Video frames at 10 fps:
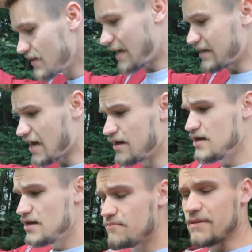And yeah,
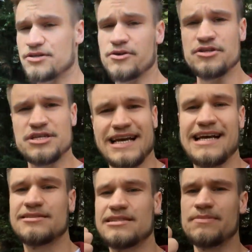make sure that you check
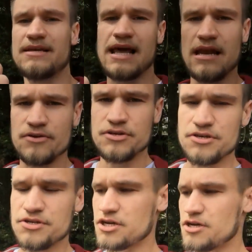out Seb Delaney on
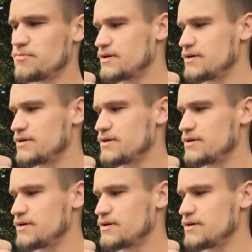YouTube,